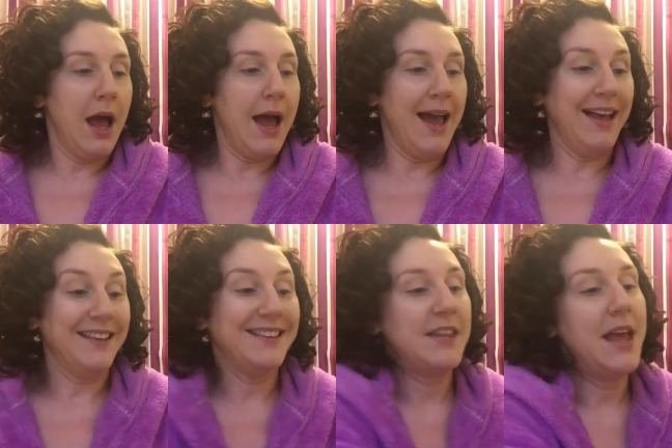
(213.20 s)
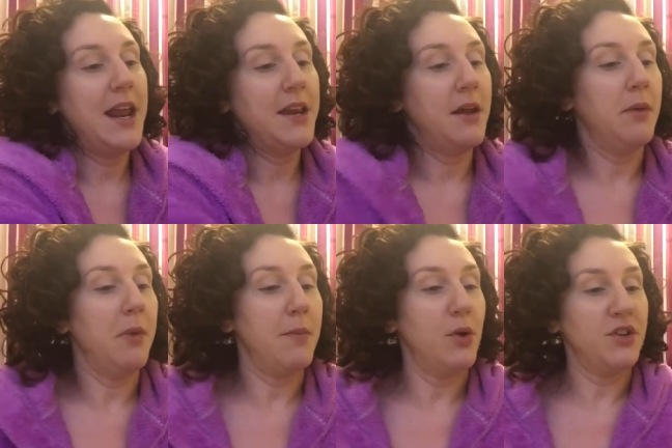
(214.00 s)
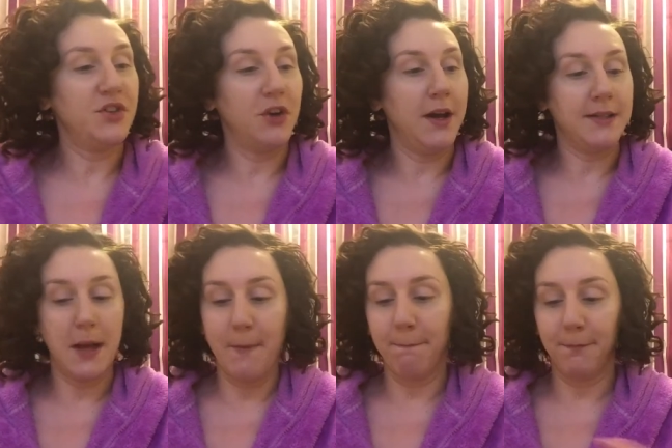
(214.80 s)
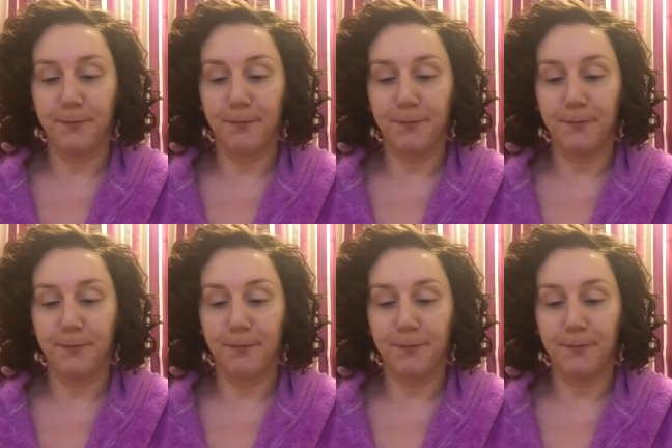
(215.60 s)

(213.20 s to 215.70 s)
And then my moisturiser,